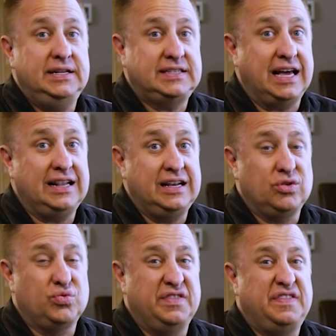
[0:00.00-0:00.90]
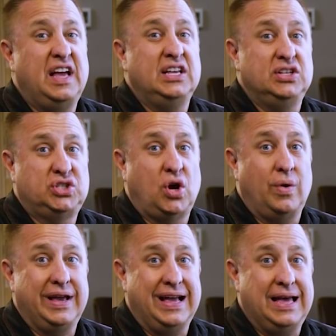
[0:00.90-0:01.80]
he's got a little revenge
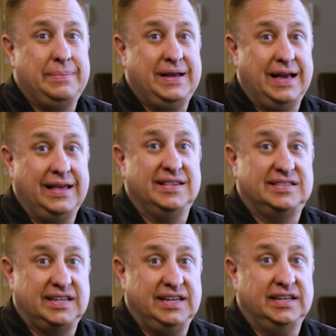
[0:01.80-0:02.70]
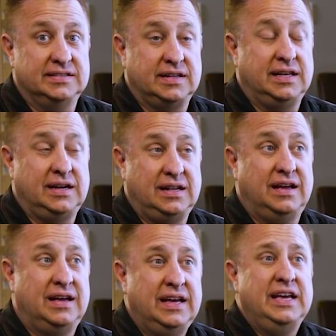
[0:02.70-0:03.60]
going on behind the scenes. A
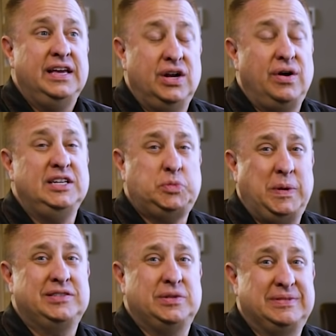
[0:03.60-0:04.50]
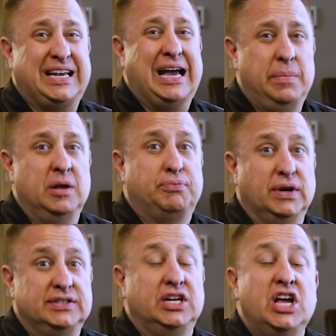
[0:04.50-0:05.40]
little, I spent some time in
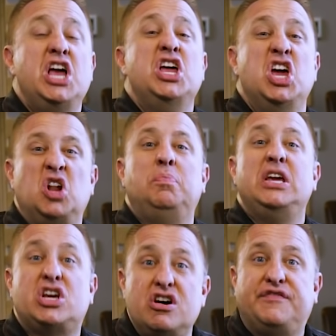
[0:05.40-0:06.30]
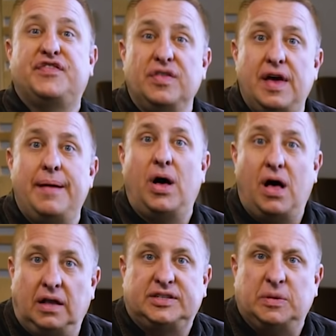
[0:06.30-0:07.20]
prison. It'll be good for them
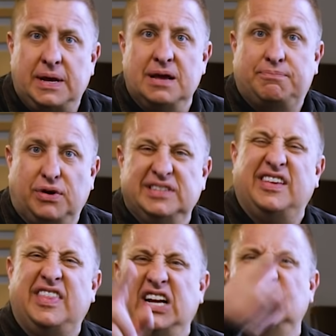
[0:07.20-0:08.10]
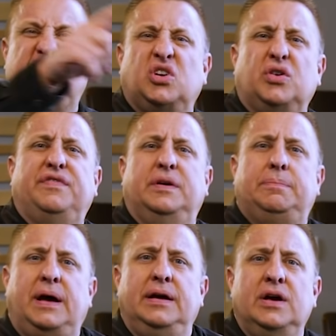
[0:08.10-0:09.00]
all to be in prison. They deserve it
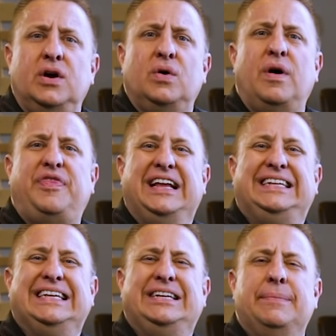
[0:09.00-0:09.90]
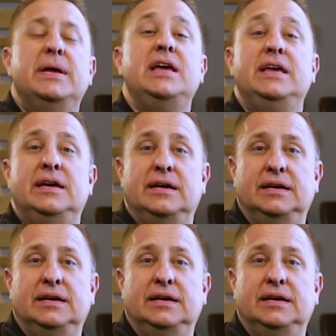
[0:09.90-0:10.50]
by what they did to me.